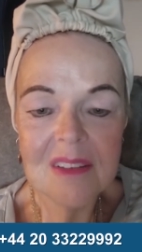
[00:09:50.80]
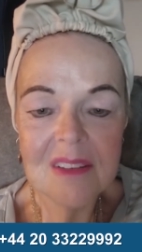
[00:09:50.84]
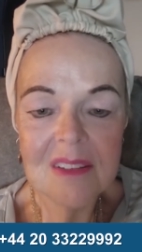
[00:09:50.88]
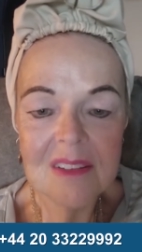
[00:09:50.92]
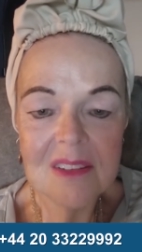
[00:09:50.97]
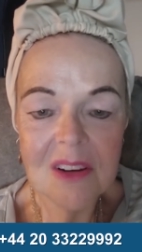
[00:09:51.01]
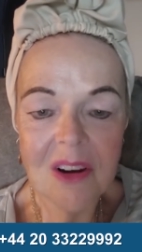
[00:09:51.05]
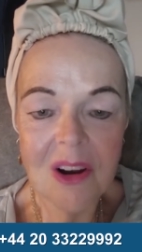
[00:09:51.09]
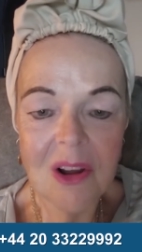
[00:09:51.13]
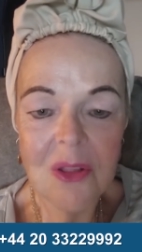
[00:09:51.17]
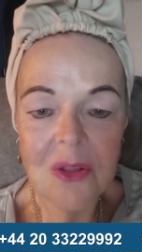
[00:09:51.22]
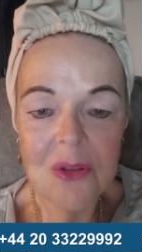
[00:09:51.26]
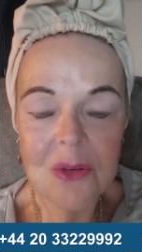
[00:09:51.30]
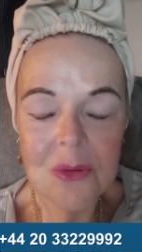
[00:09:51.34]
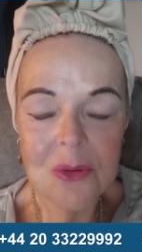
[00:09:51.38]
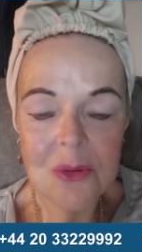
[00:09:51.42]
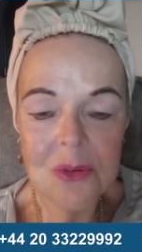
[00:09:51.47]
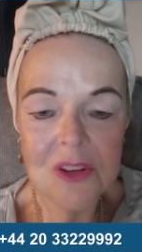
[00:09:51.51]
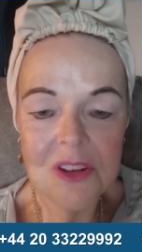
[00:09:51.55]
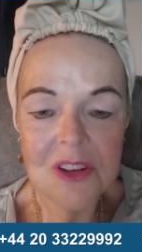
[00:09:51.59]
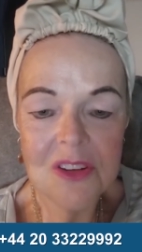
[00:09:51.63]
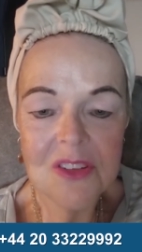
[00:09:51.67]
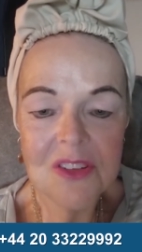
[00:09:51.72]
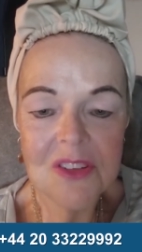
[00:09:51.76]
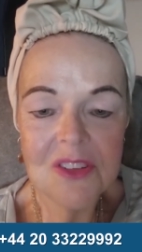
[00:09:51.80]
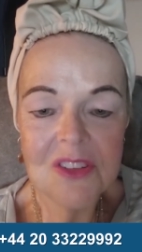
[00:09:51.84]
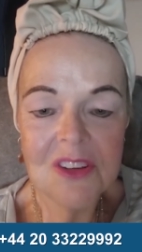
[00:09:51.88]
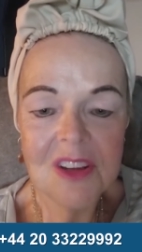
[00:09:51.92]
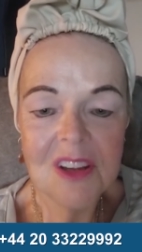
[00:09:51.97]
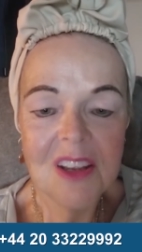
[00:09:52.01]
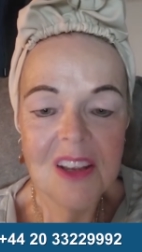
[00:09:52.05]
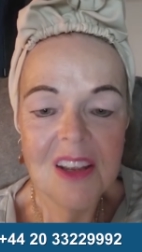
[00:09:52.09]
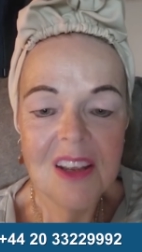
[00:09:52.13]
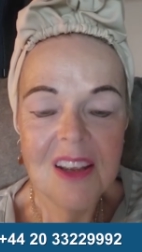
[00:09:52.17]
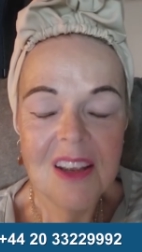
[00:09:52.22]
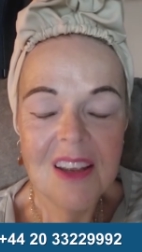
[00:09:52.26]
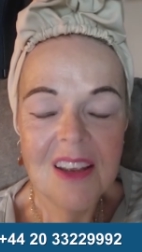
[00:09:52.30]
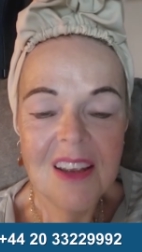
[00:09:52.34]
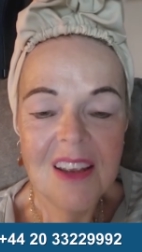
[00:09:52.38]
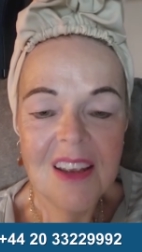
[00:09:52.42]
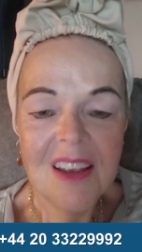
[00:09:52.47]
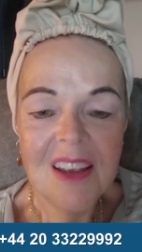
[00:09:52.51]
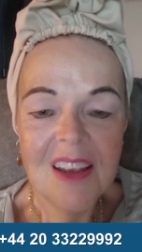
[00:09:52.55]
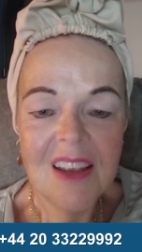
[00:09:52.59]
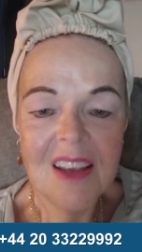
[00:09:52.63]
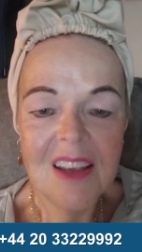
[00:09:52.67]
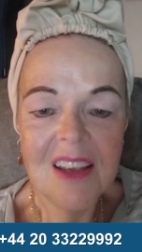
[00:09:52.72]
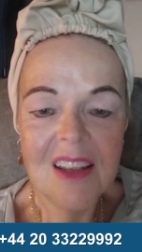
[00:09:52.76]
gone through this
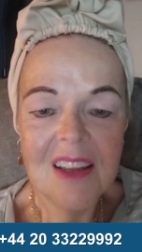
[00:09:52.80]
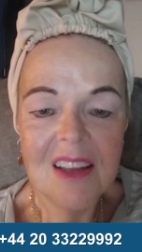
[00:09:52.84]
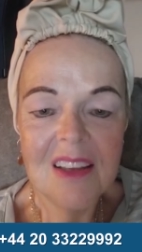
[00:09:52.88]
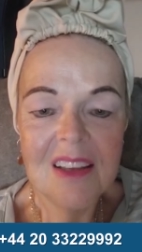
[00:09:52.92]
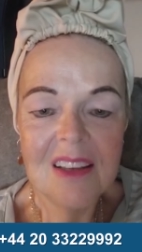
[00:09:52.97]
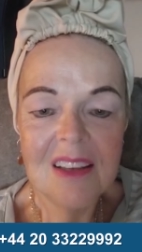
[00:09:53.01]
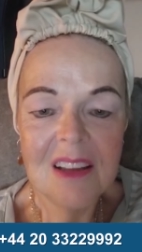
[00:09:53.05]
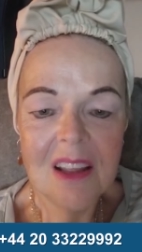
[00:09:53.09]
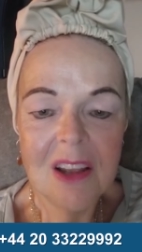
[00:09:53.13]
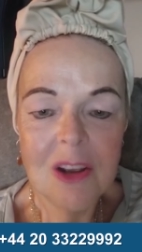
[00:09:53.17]
And